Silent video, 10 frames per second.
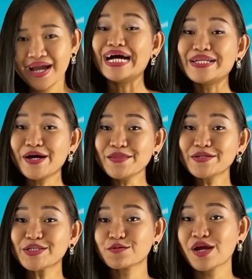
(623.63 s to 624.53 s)
Another
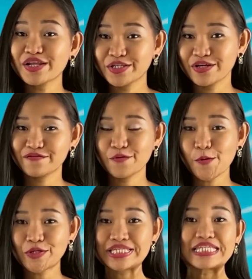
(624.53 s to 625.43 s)
strategy, of
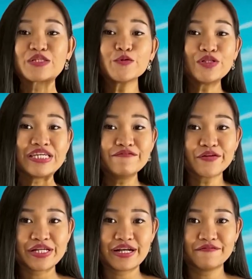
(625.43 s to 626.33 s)
course, is to leave her
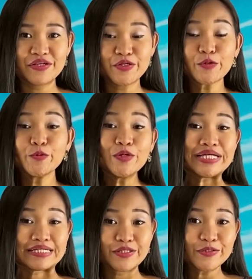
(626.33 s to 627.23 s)
enough in your
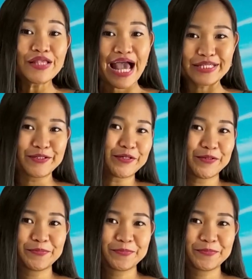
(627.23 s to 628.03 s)
will to last her.